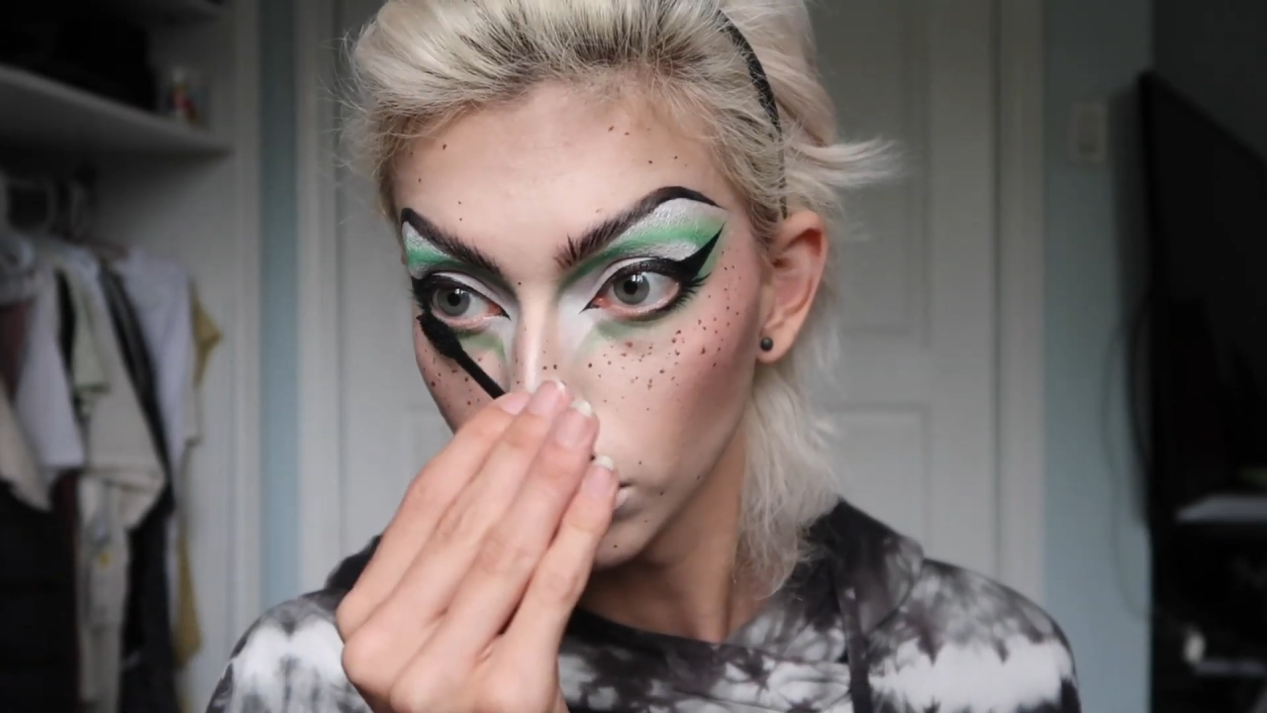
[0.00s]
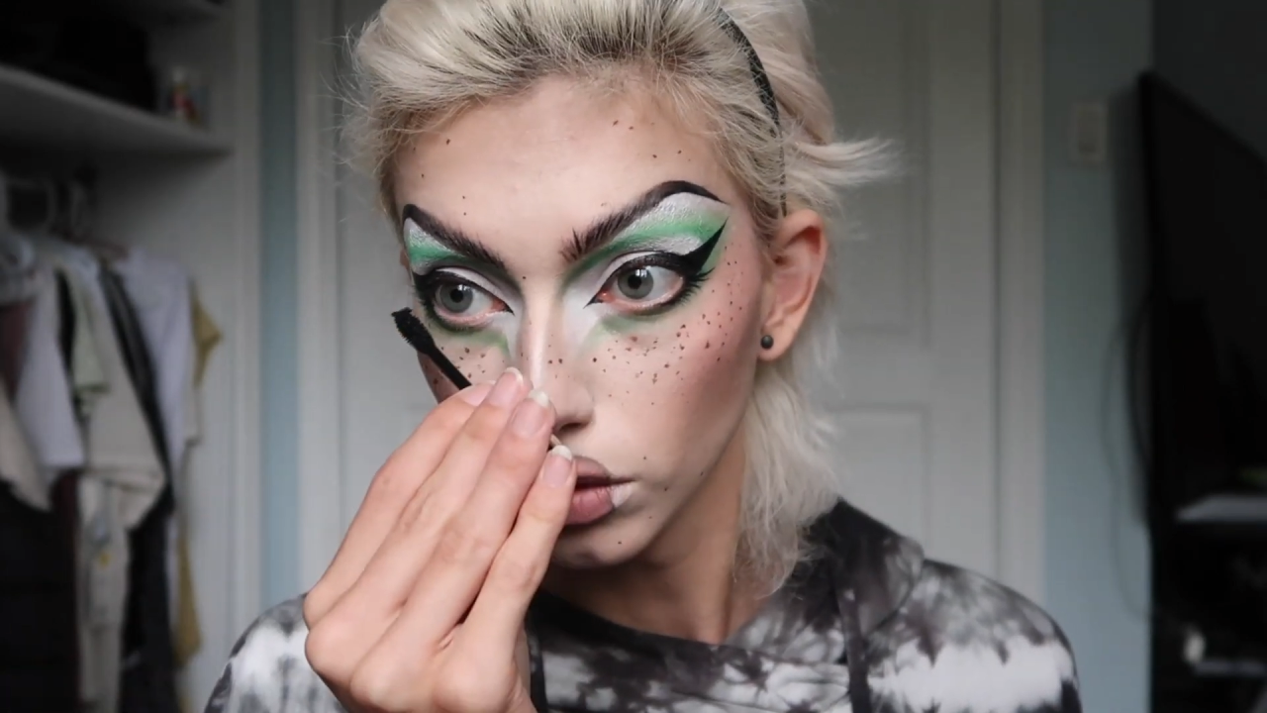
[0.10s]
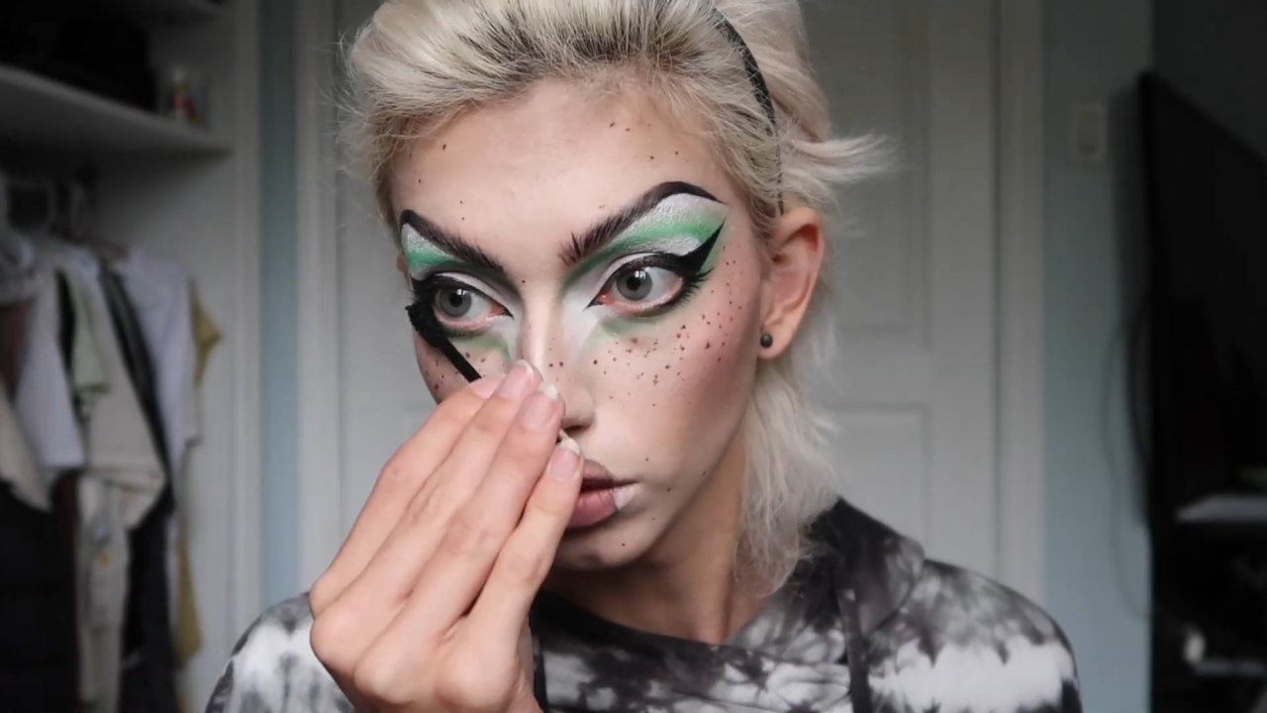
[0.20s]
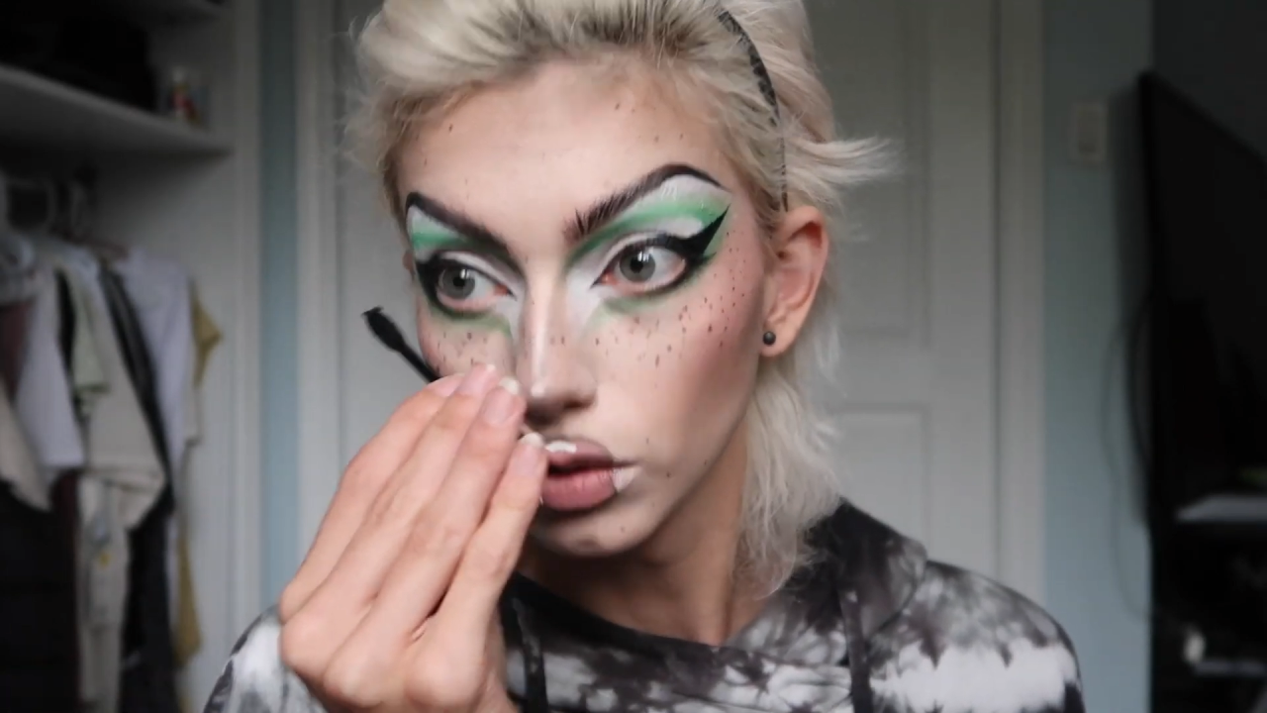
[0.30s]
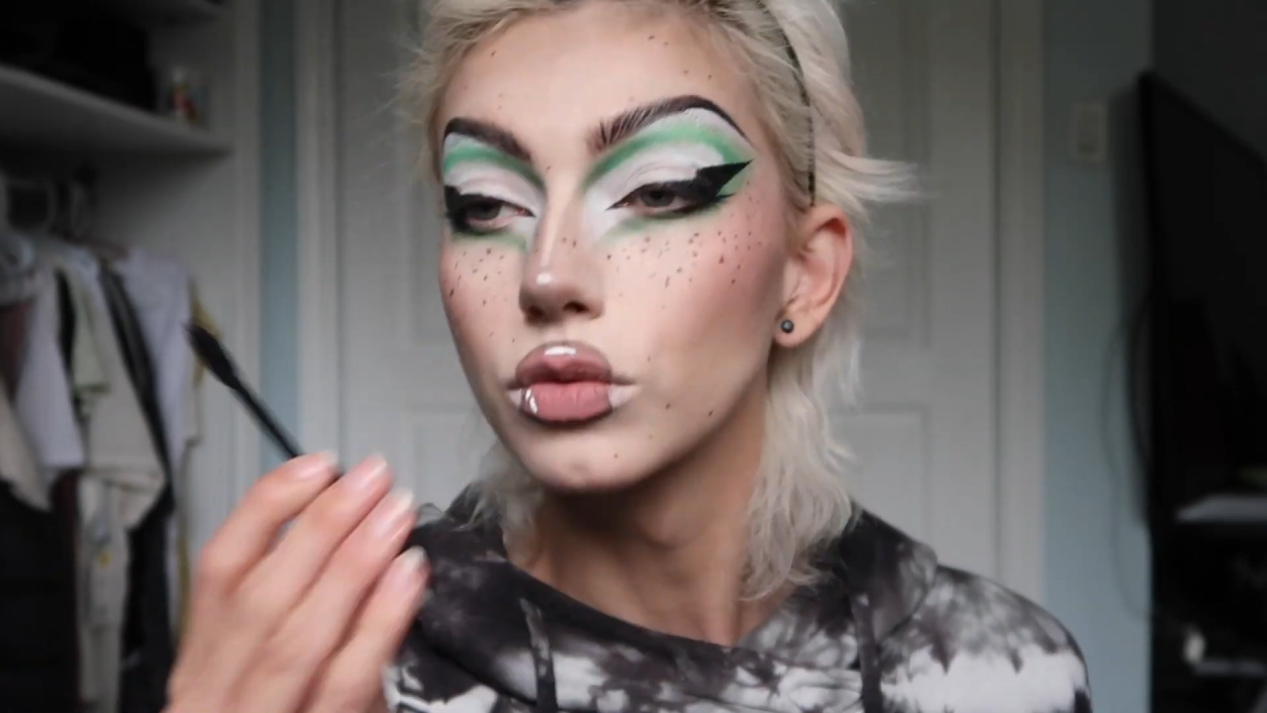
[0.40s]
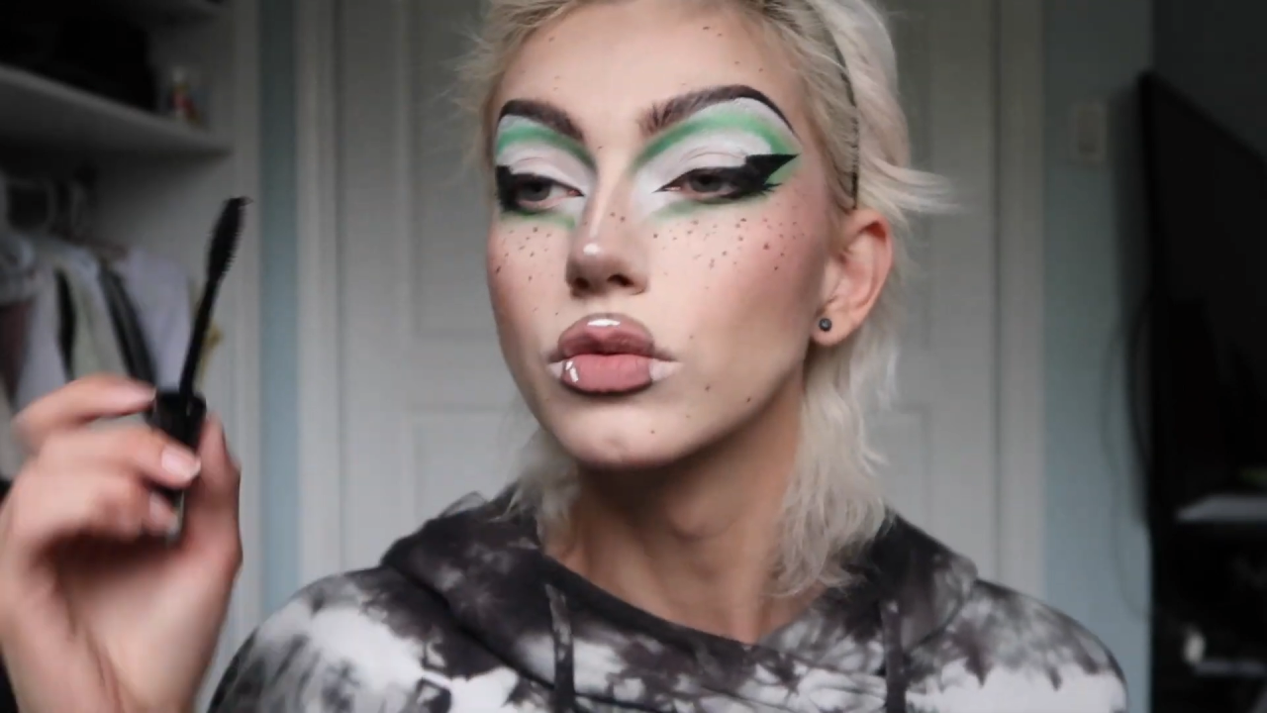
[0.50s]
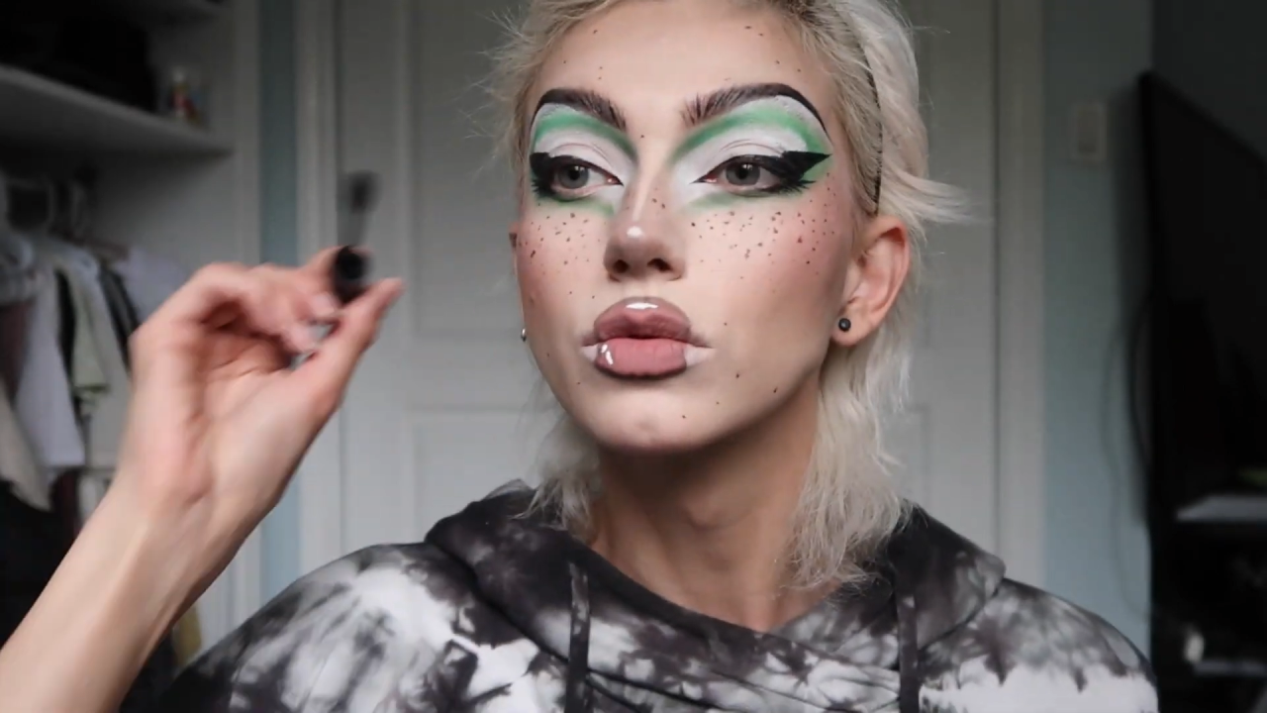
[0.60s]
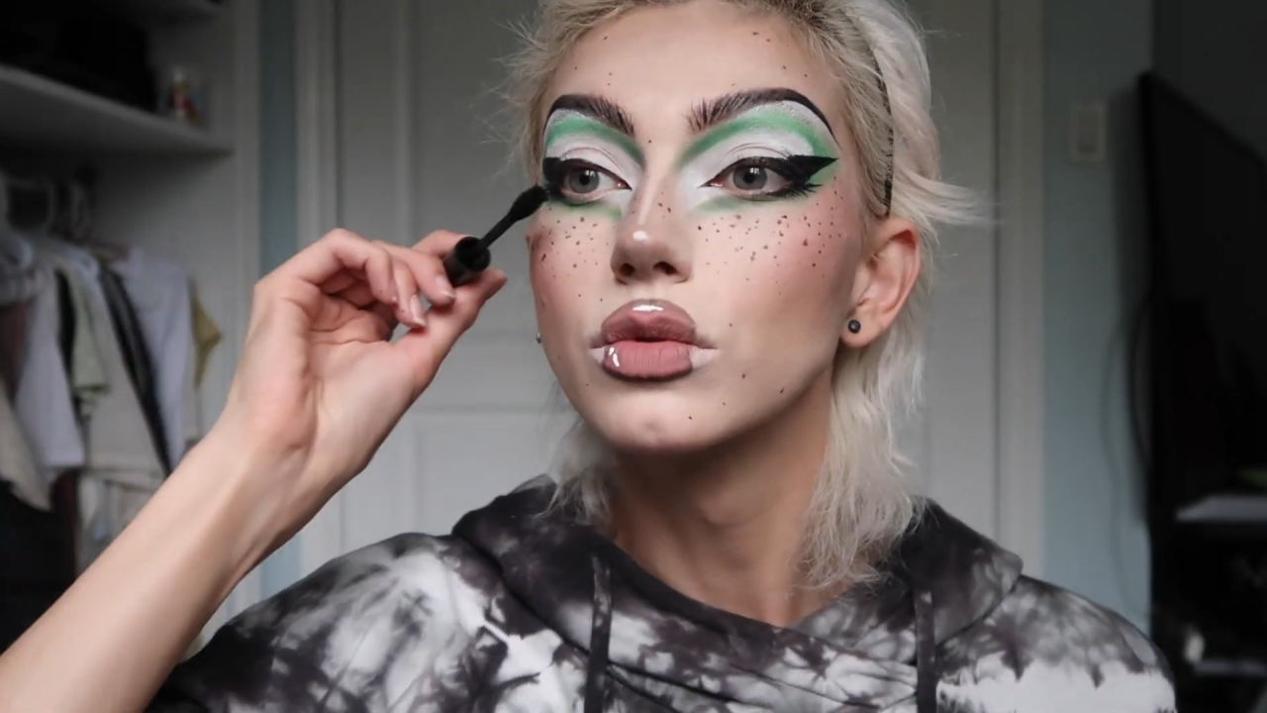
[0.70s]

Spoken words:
you just